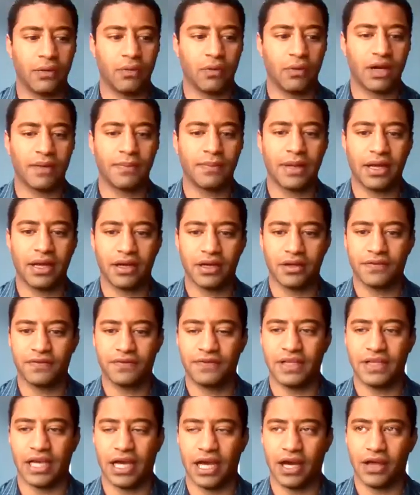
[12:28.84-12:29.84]
what about if
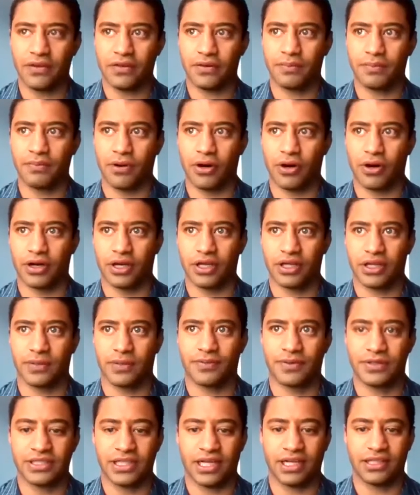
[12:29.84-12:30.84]
the other party, the
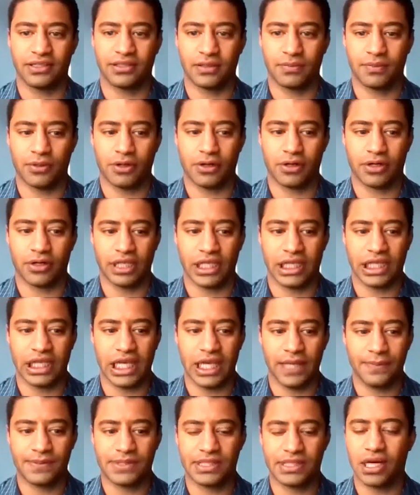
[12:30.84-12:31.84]
protected party,
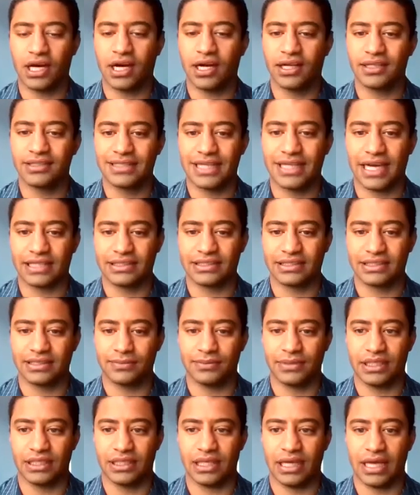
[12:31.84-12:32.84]
keeps contacting
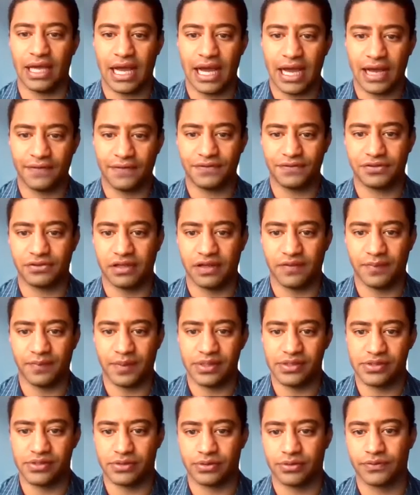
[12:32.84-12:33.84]
me after I've
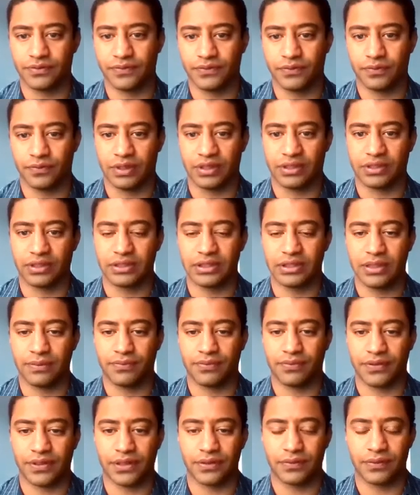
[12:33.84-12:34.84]
been served with the
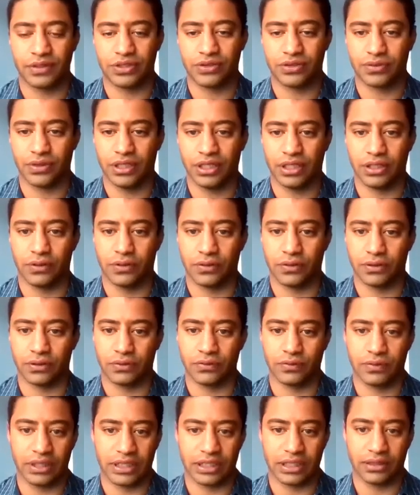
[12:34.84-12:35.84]
temporary restraining order?
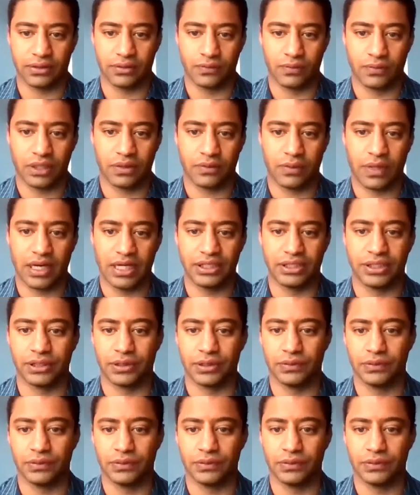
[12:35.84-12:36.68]
What do I do?